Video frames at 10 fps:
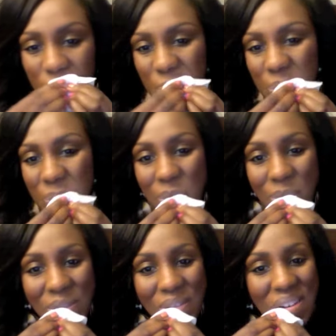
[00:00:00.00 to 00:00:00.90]

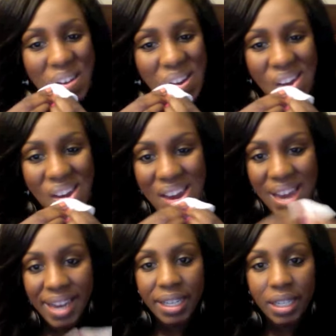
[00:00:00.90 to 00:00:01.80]

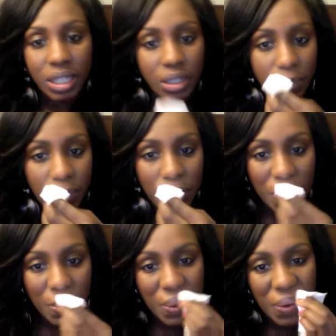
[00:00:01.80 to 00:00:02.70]

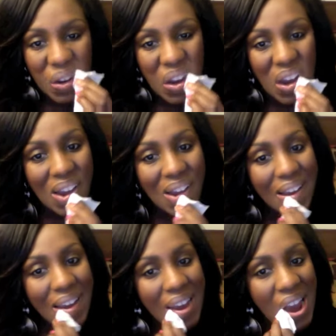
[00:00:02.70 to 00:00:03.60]

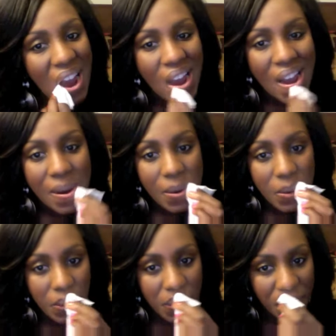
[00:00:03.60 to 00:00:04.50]

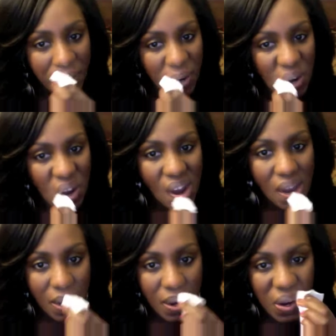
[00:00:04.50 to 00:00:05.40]

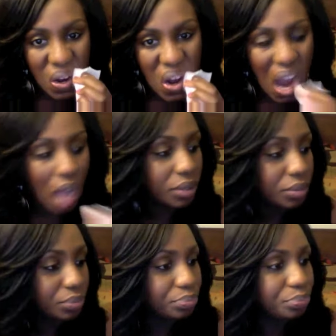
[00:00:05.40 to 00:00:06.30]
(no one is talking)